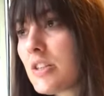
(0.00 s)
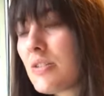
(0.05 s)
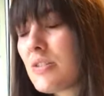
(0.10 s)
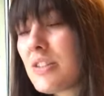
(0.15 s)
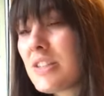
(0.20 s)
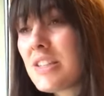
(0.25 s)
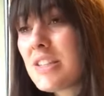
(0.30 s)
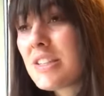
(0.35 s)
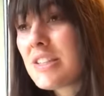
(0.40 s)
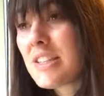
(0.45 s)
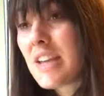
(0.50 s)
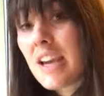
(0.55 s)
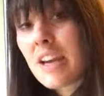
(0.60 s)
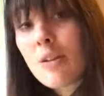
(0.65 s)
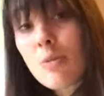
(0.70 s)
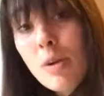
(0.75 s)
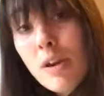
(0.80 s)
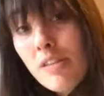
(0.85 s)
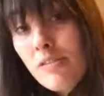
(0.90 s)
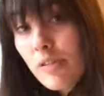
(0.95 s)
to stay
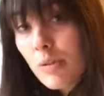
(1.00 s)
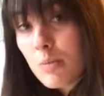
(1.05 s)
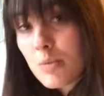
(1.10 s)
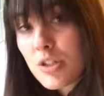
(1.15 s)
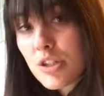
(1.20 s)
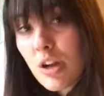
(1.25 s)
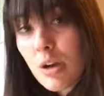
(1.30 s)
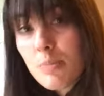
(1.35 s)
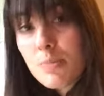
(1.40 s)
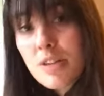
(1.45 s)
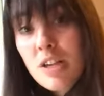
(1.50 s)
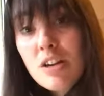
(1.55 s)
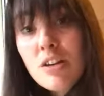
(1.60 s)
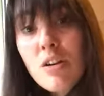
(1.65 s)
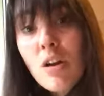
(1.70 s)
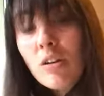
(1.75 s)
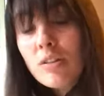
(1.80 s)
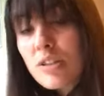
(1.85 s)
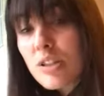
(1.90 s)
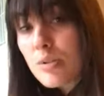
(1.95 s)
away from shops and
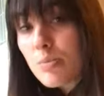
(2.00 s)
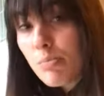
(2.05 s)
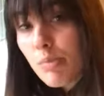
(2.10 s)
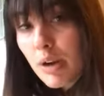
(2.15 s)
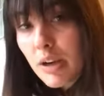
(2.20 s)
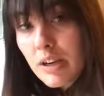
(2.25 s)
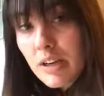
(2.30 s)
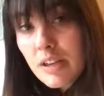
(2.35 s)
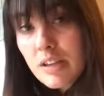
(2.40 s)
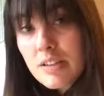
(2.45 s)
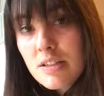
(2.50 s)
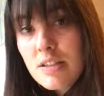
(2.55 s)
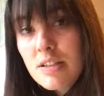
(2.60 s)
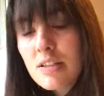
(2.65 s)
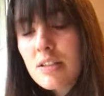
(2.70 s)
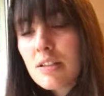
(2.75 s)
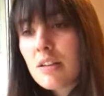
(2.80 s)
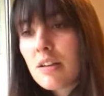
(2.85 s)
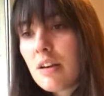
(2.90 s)
not spread it.